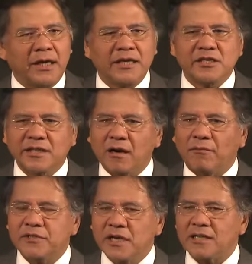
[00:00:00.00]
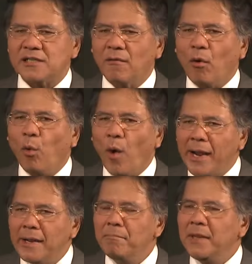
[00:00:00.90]
instead of just
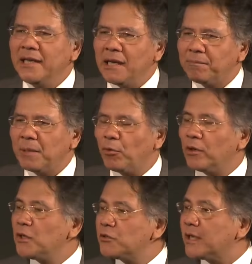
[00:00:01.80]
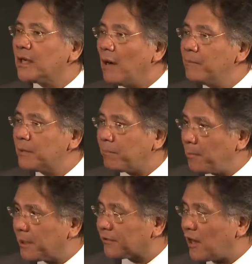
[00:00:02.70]
1 million people using urban
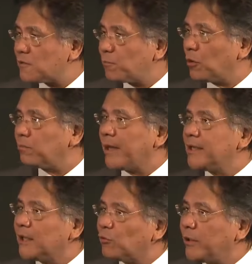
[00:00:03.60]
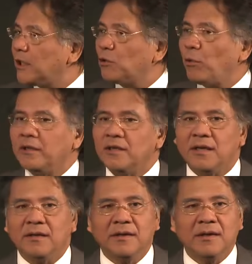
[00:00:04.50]
public transport, by the year 2020,